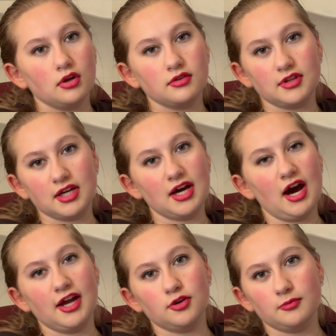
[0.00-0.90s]
the
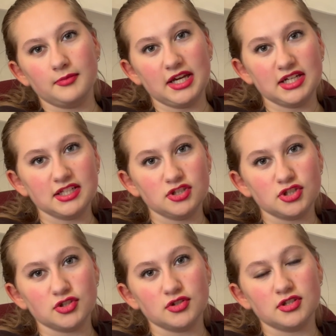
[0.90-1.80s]
guy who made it
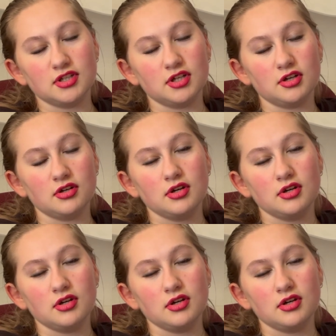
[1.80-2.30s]
to the